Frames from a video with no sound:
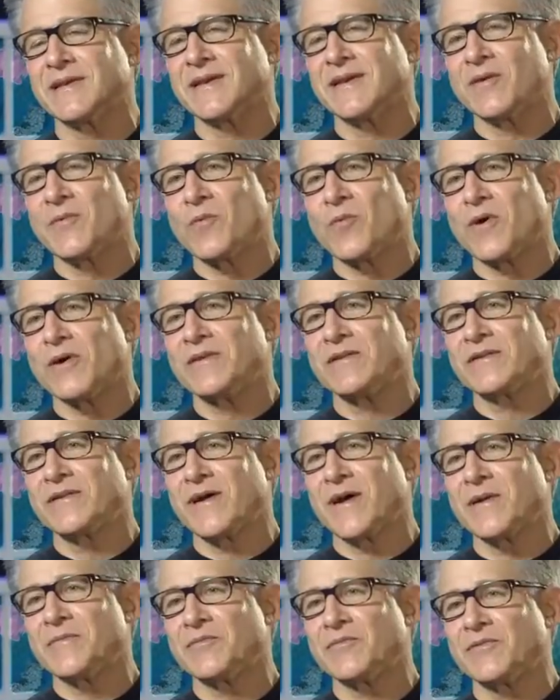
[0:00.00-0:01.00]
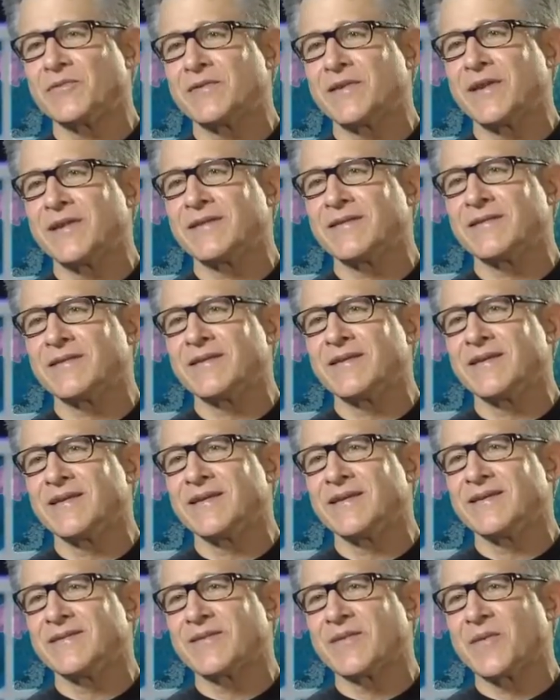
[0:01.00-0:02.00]
Wow. 1 times 10
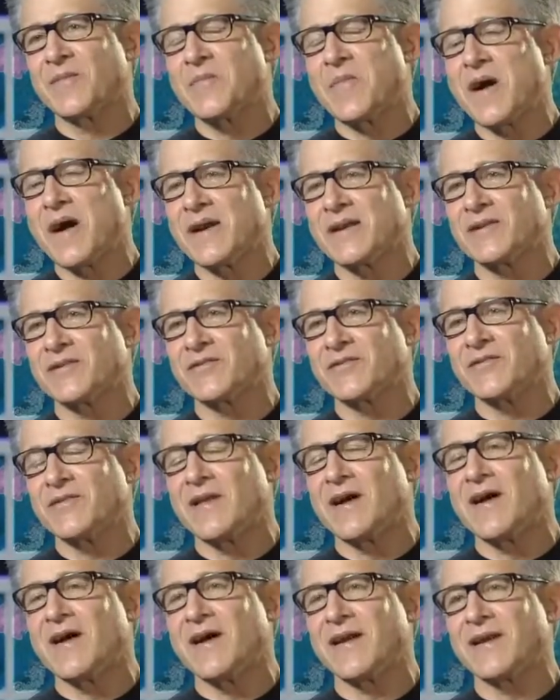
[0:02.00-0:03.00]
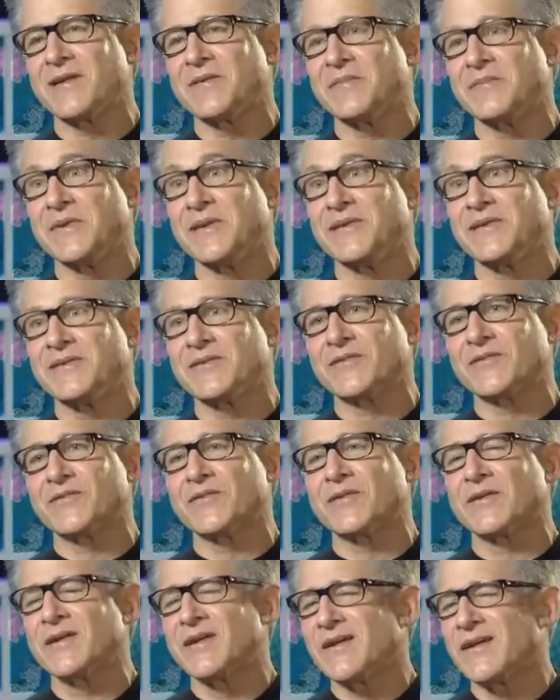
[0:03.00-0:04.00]
to the minus 9
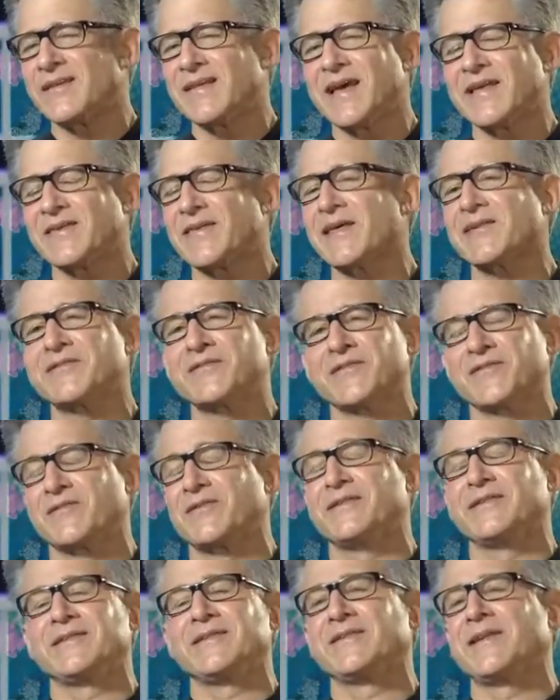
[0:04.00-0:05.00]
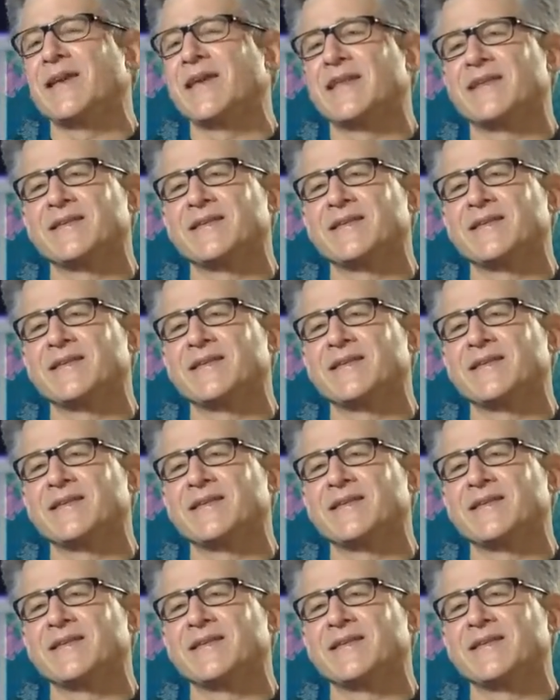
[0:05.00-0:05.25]
meters. And that's just, you can't